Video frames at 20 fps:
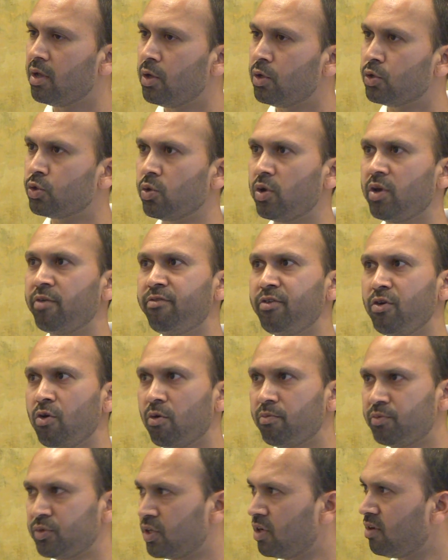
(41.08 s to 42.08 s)
So if you
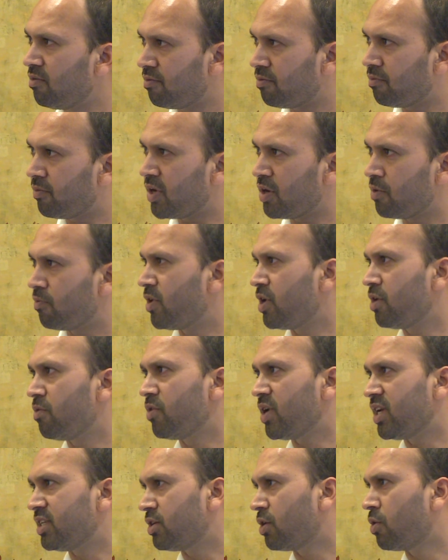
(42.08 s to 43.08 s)
observe, when
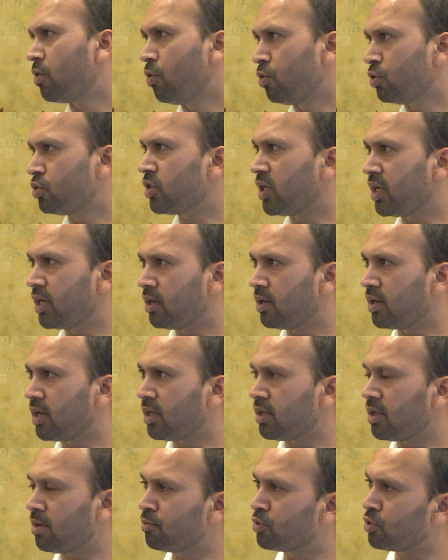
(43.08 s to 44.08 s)
you as a coach, and
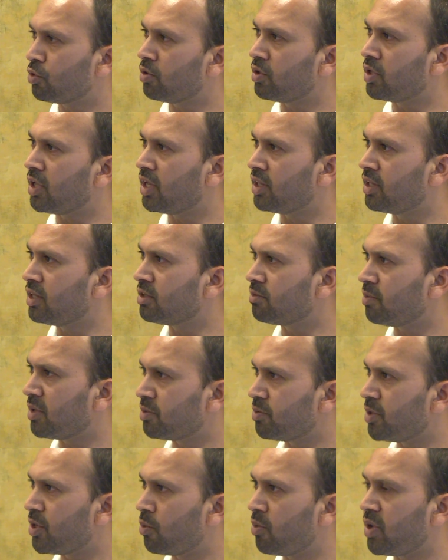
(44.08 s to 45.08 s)
I'm sure the others
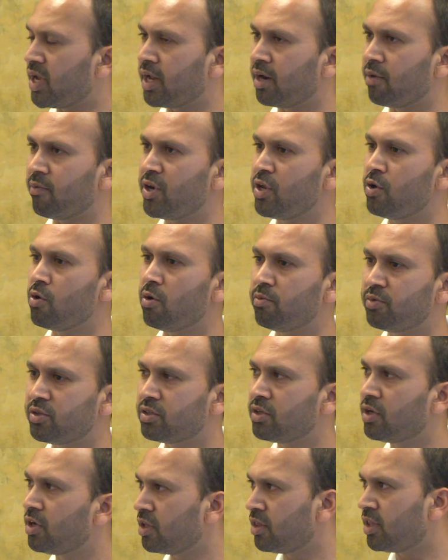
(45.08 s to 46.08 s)
must be doing it, when you observe
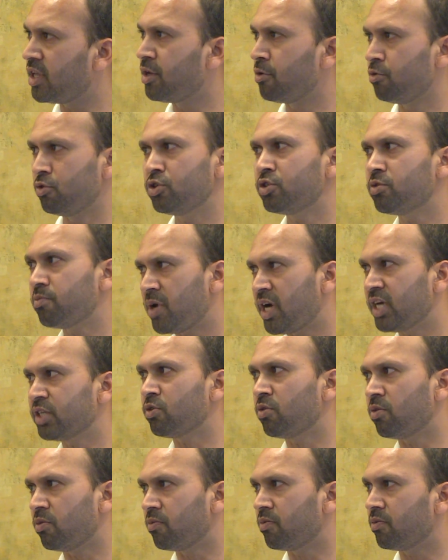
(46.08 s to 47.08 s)
certain thing, you just pass
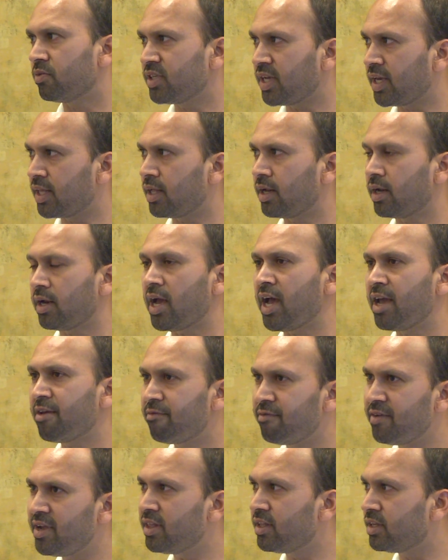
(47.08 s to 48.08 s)
on saying that, I
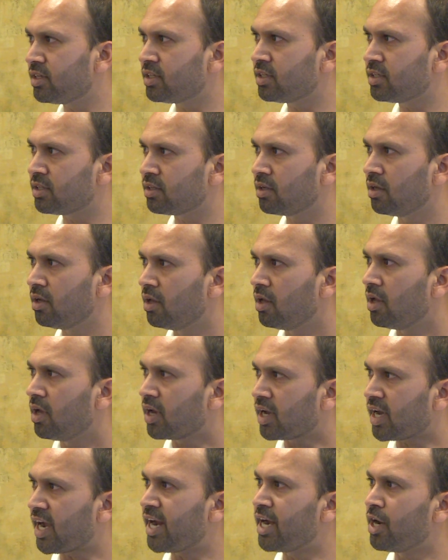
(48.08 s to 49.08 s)
feel this is
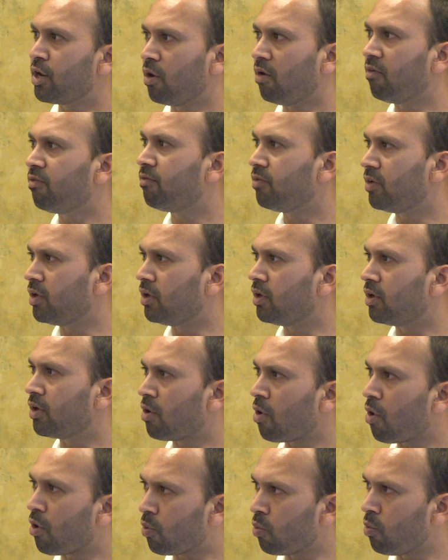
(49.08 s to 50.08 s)
kind of
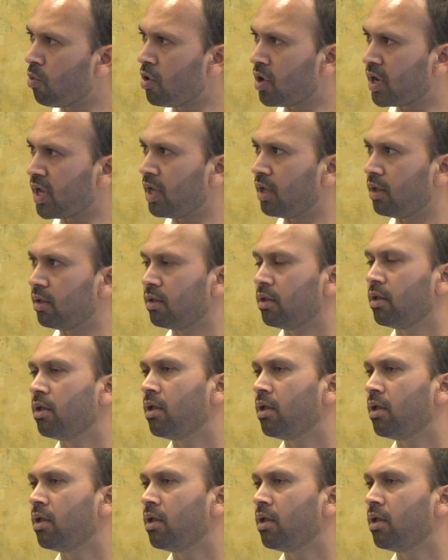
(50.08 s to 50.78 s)
not working.